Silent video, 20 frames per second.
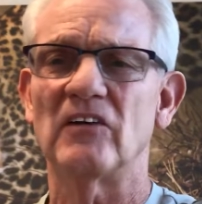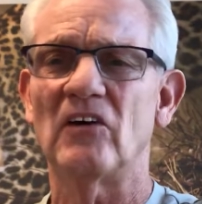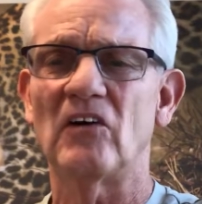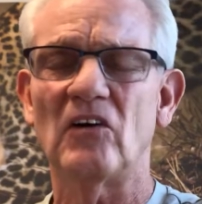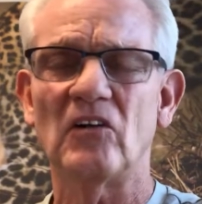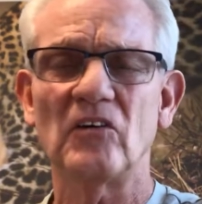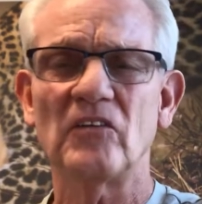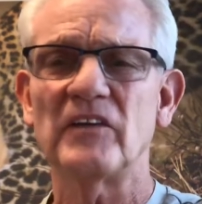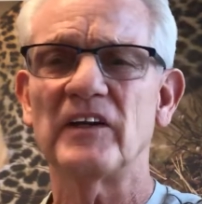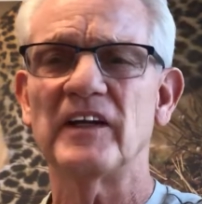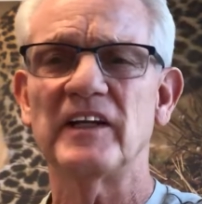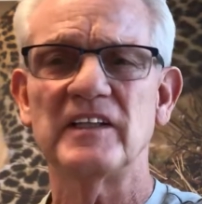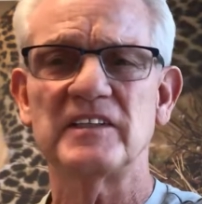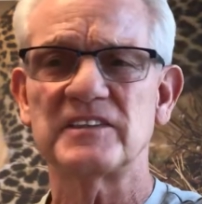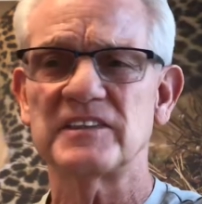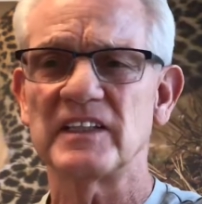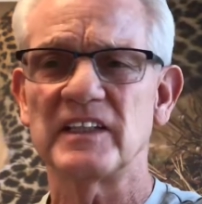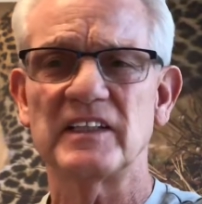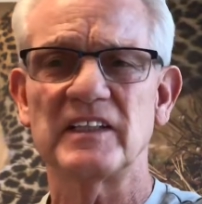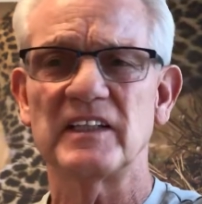all that he
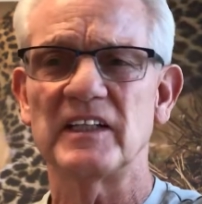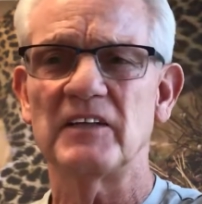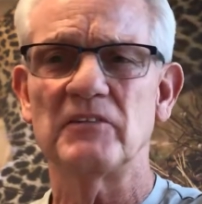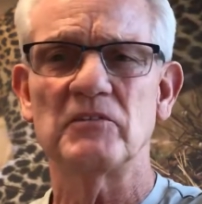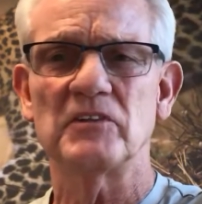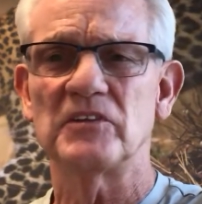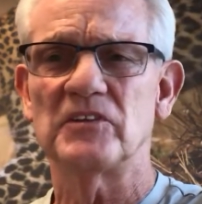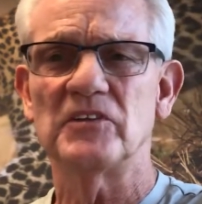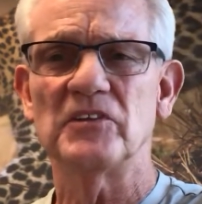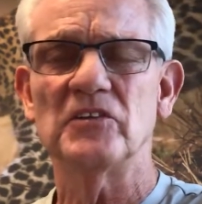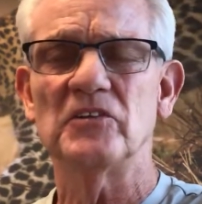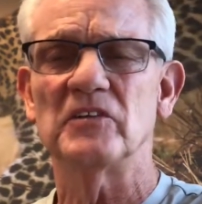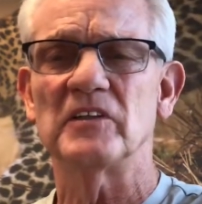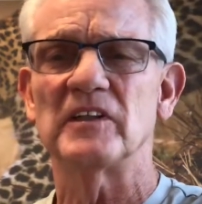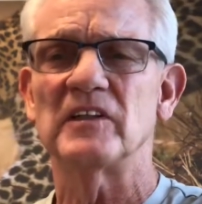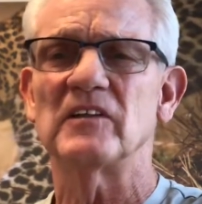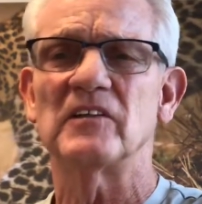said that he would do,